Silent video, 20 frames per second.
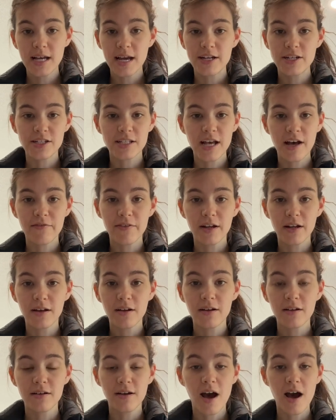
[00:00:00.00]
I just haven't
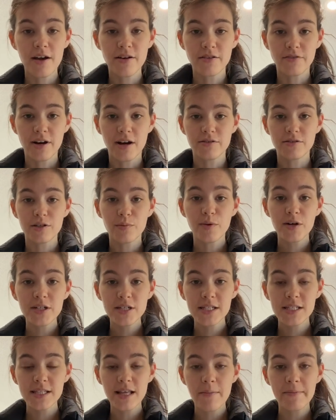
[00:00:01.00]
gotten around to
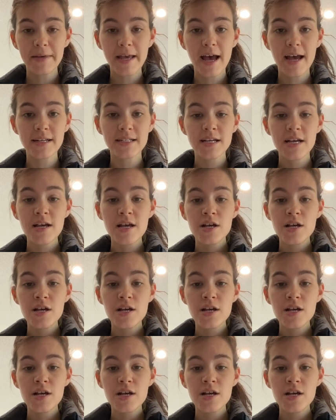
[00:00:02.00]
purchase them yet.